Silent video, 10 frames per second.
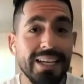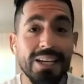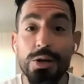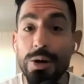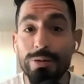
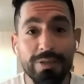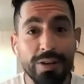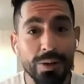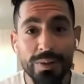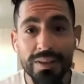No
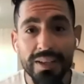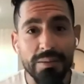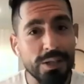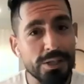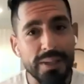phone. I
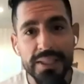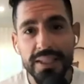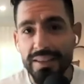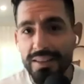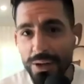brush my
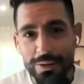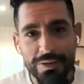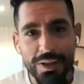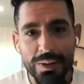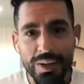teeth, no
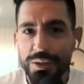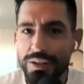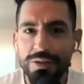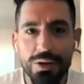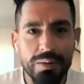phone. I put the
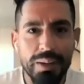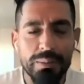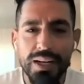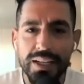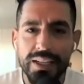phone in my
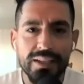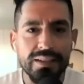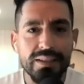pocket.